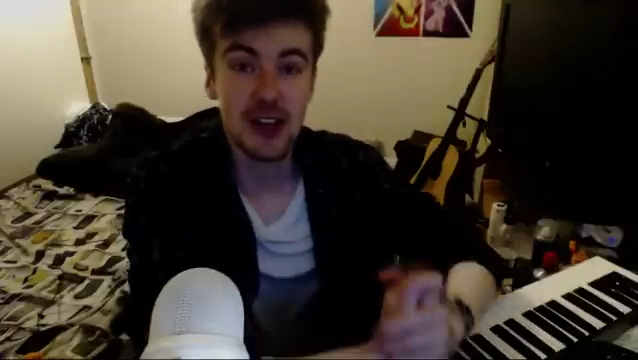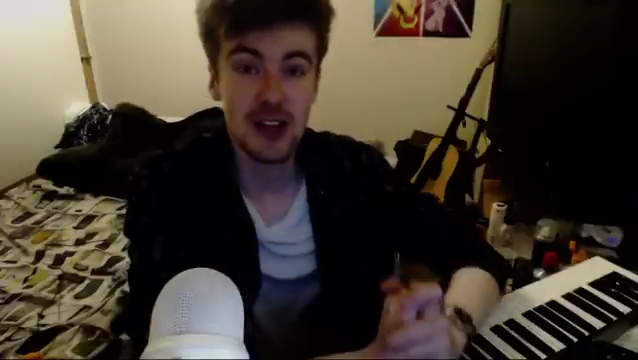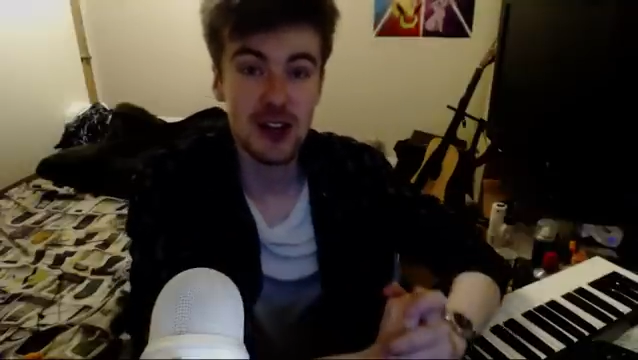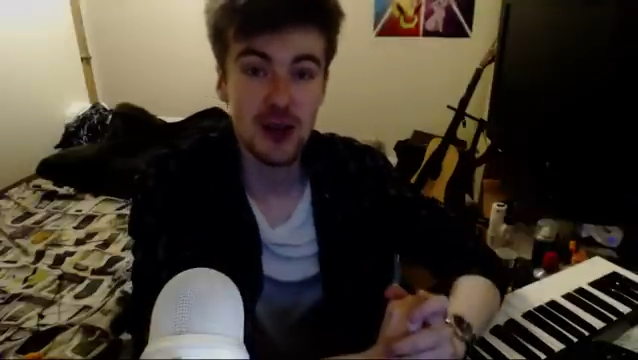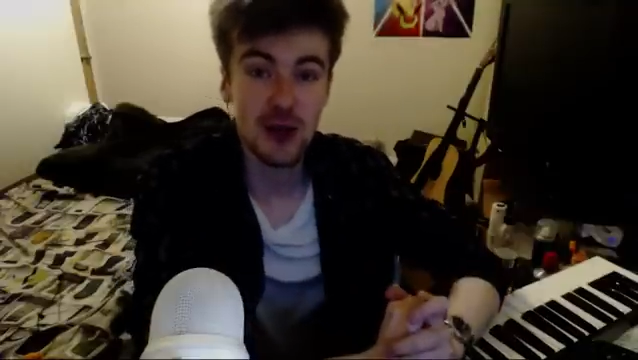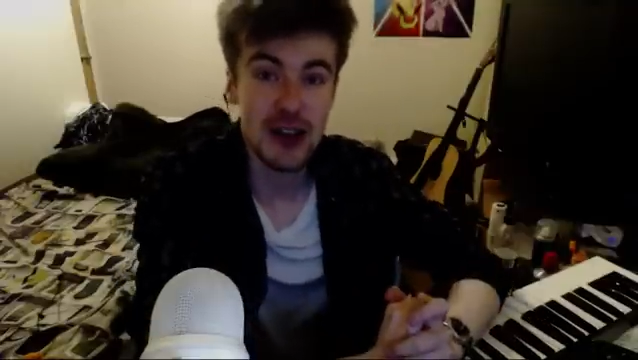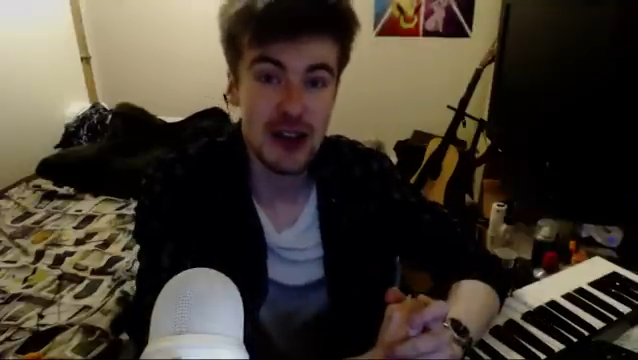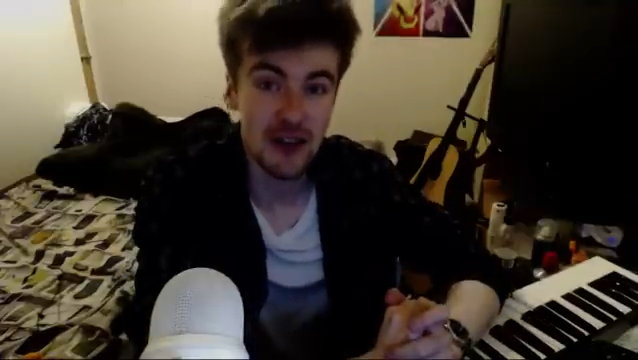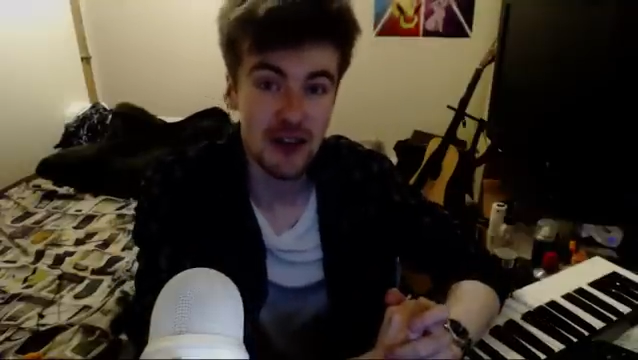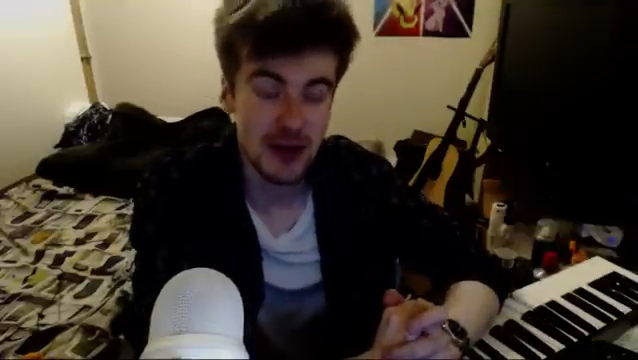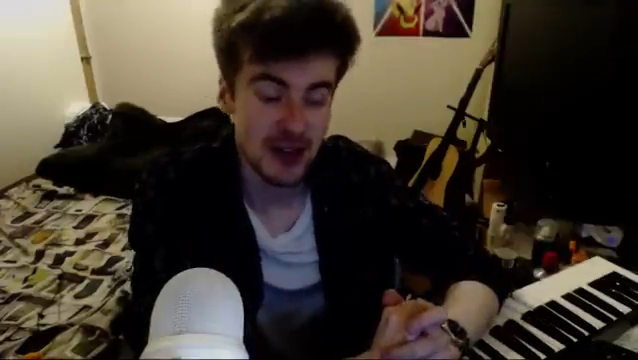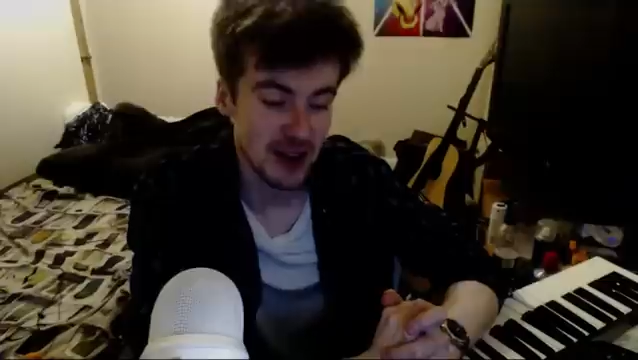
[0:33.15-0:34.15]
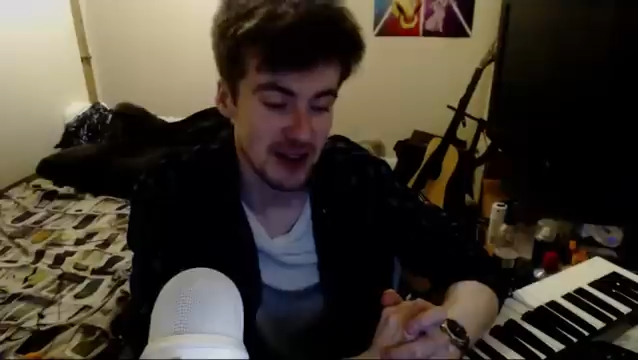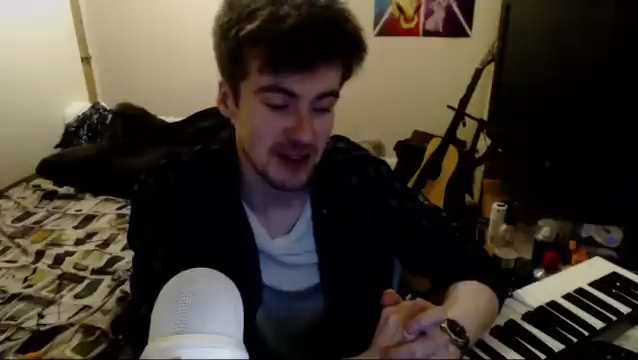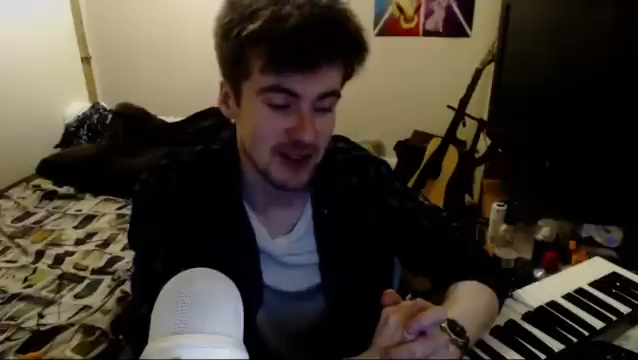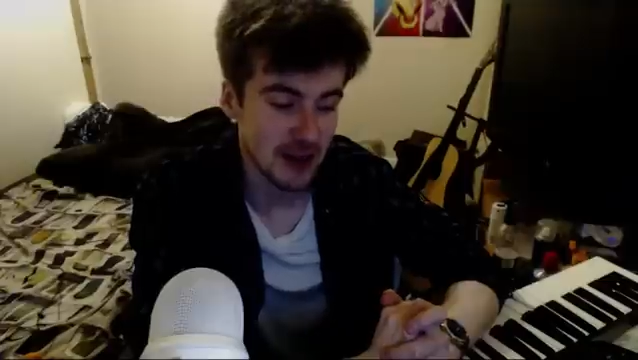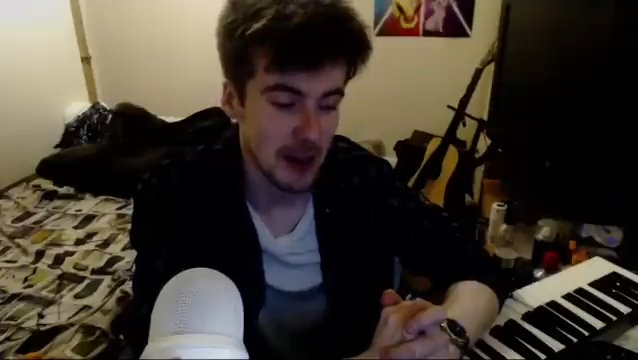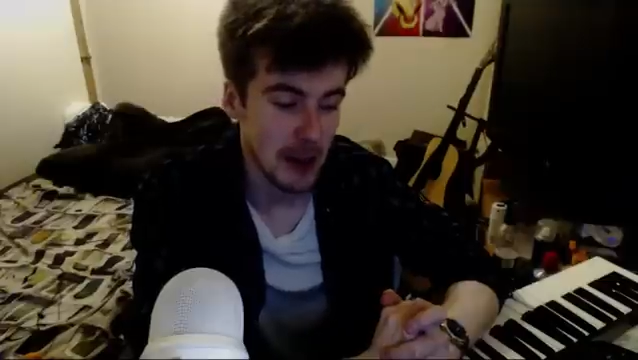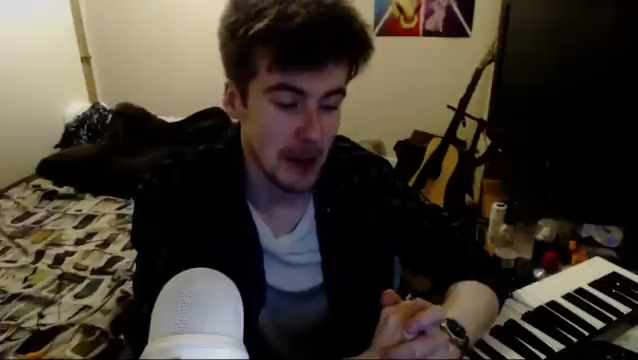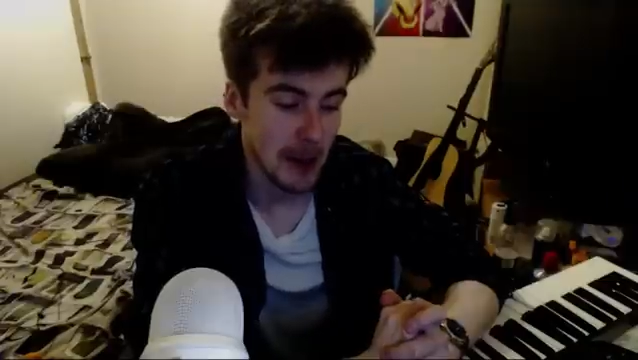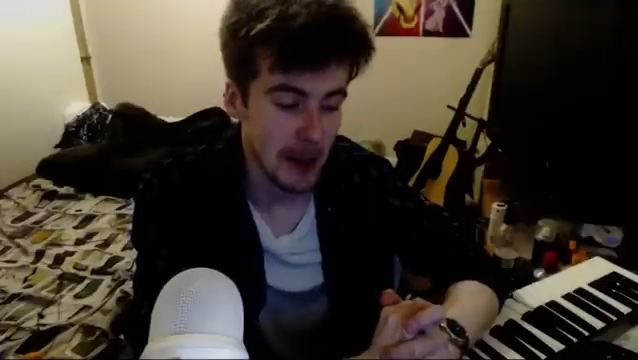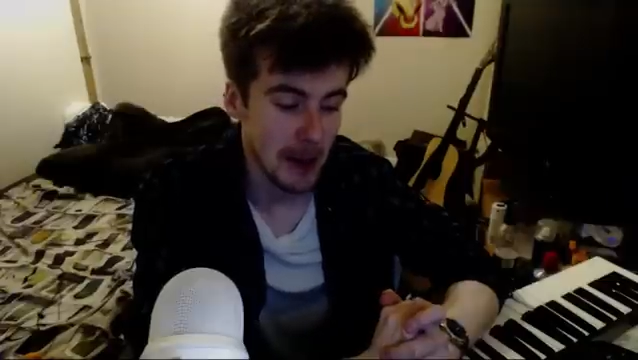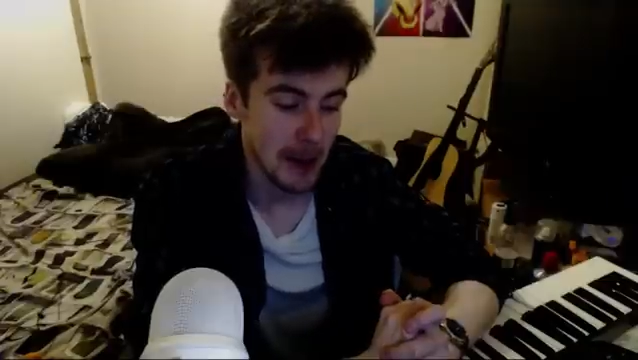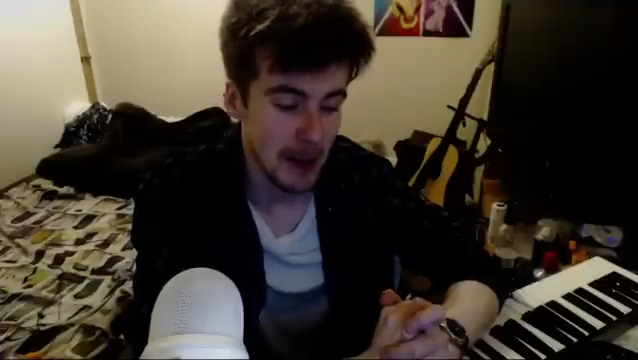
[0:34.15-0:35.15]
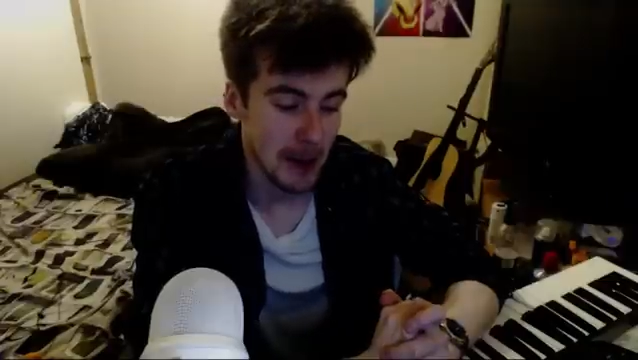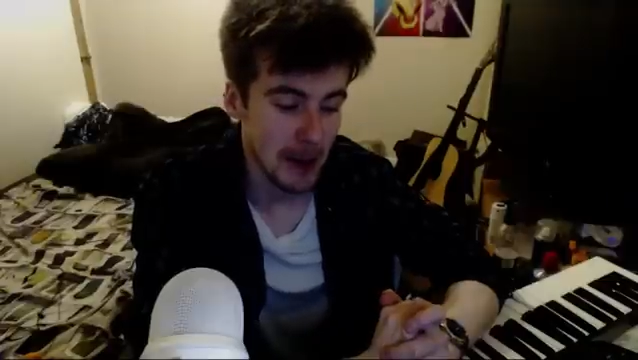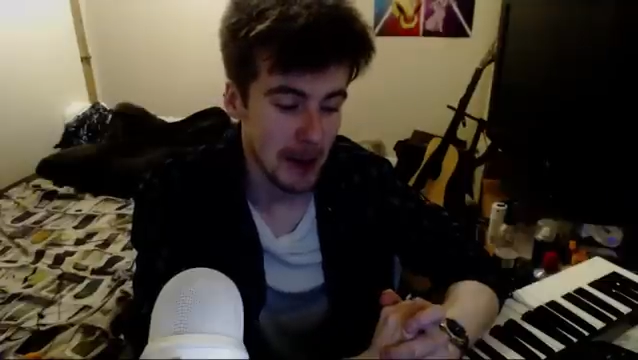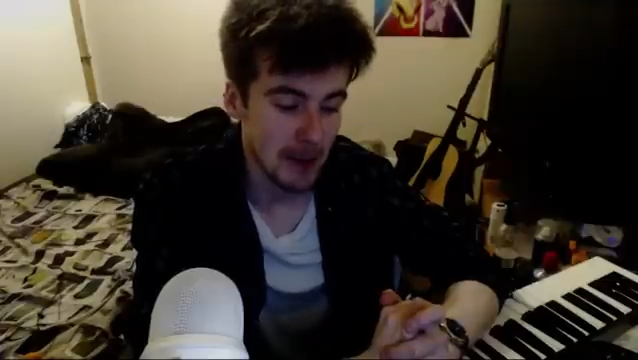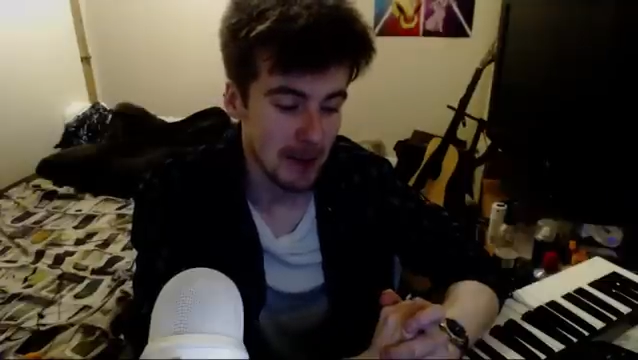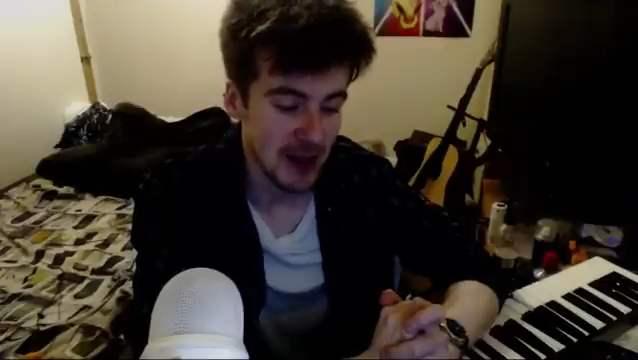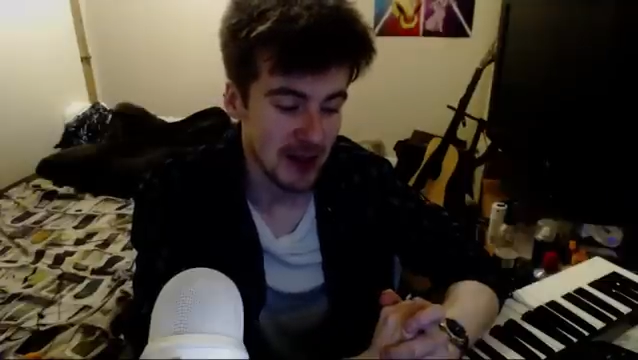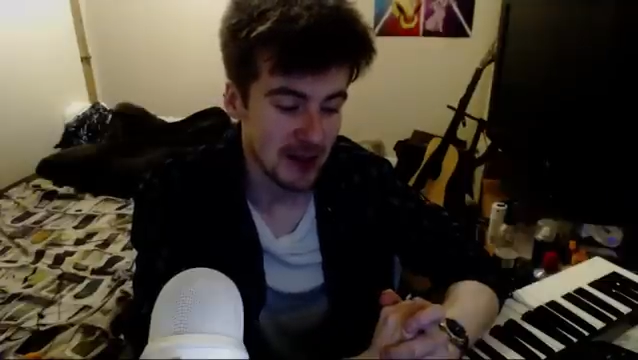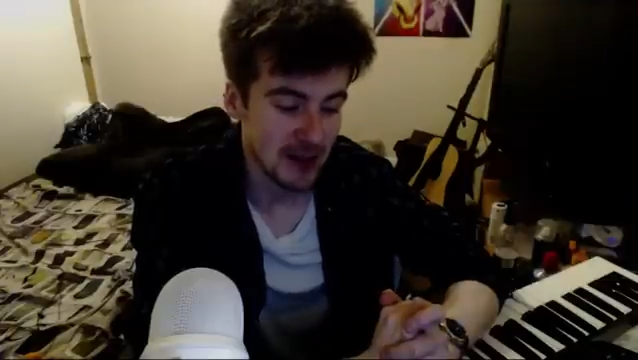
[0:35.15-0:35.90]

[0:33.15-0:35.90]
you ENFP guys make.